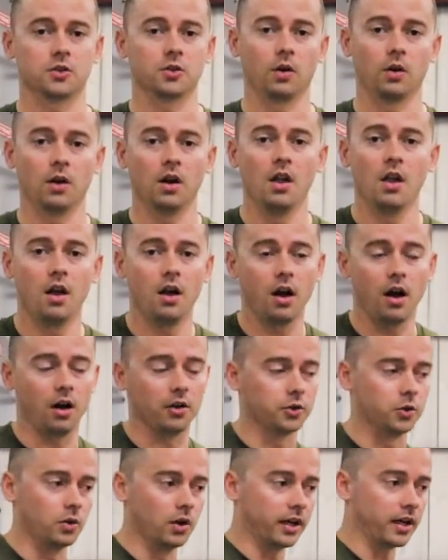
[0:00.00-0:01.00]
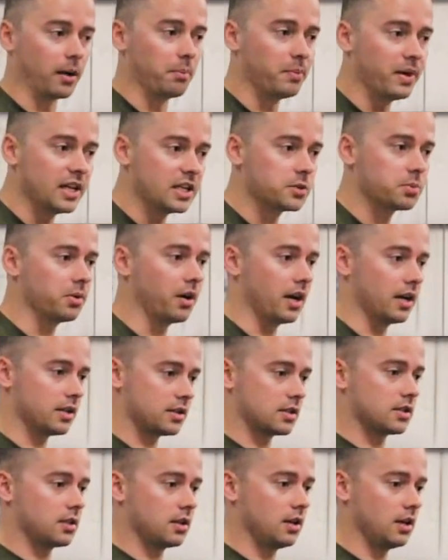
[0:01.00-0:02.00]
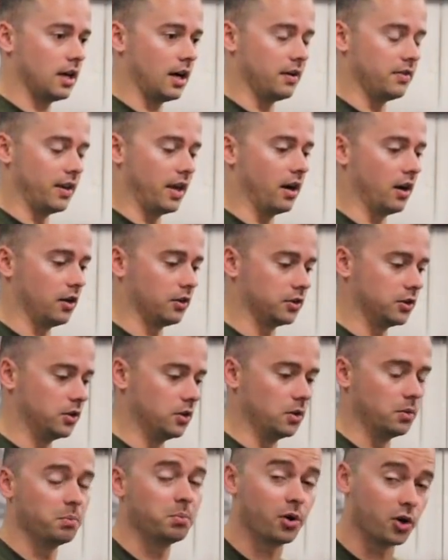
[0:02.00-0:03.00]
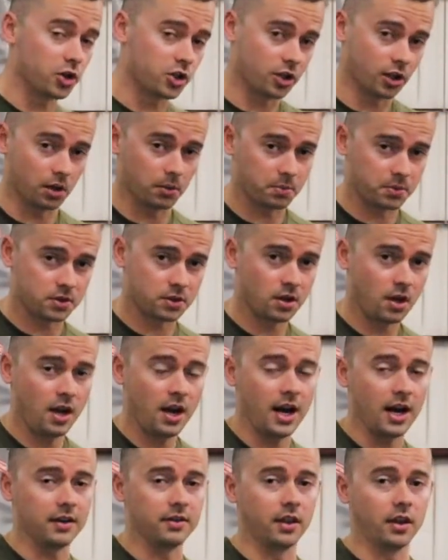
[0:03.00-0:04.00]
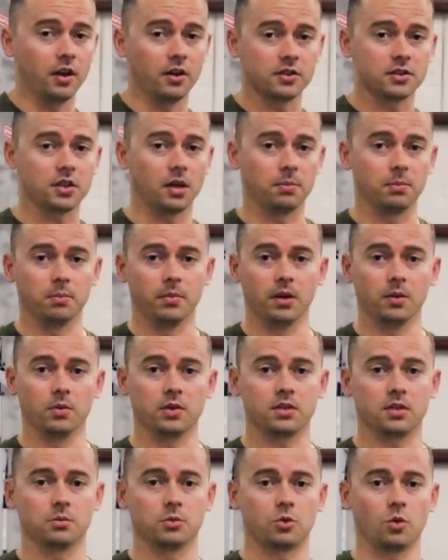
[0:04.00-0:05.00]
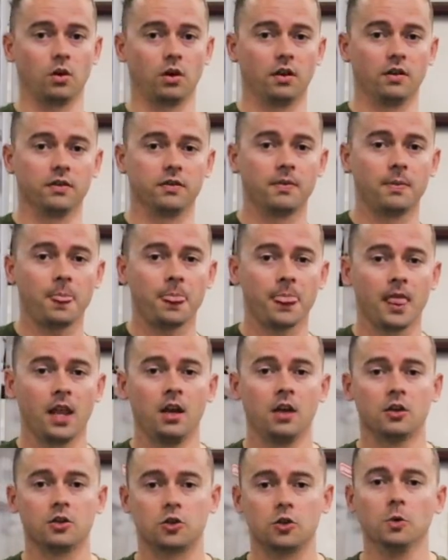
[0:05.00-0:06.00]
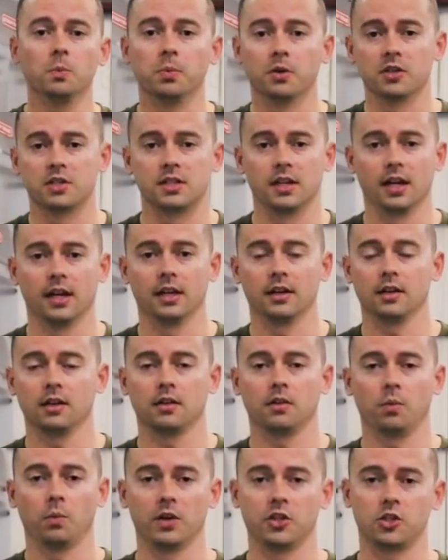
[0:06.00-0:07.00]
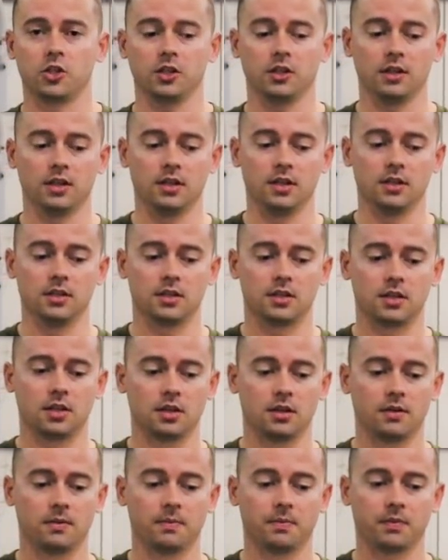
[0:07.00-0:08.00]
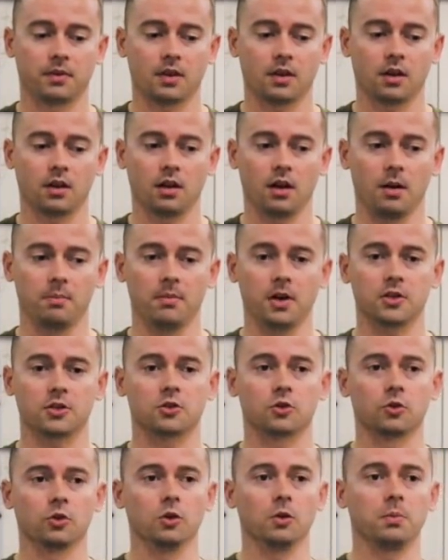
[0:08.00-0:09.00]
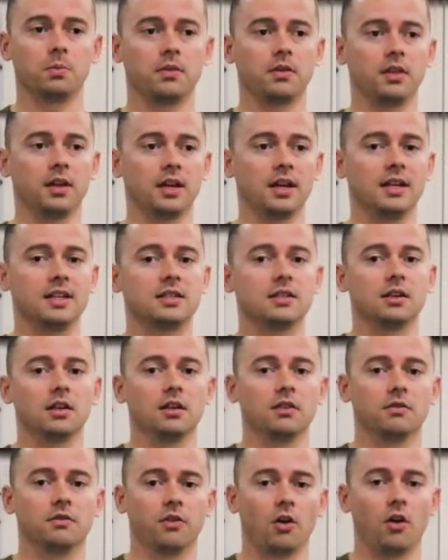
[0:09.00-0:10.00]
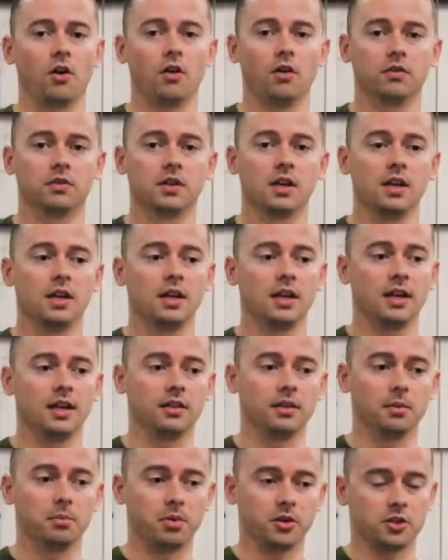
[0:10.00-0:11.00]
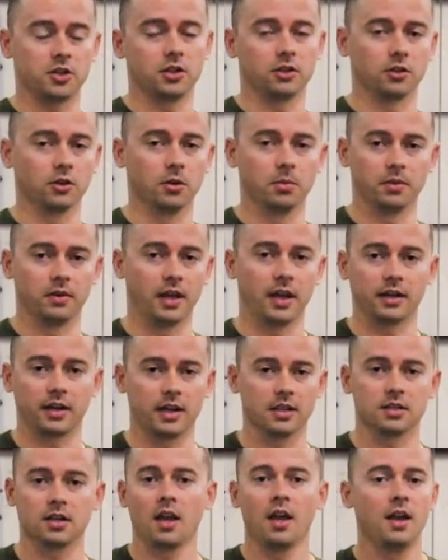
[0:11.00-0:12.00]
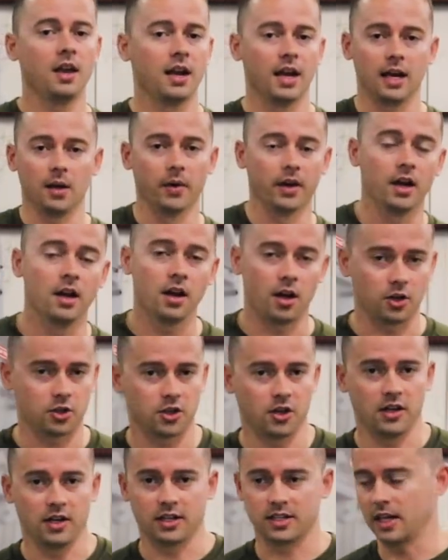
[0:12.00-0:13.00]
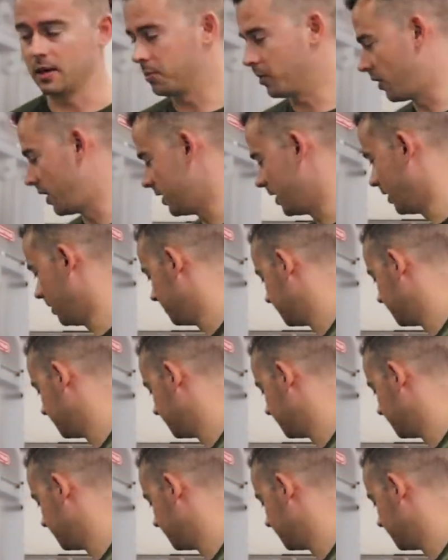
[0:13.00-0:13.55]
So I'll do like a bench press, and then I'll do push-ups, and then I'll supplement with some sort of superset, which is a muscle group that isn't involved in the pushing group in that case. Anyway, I'll show you an example right now.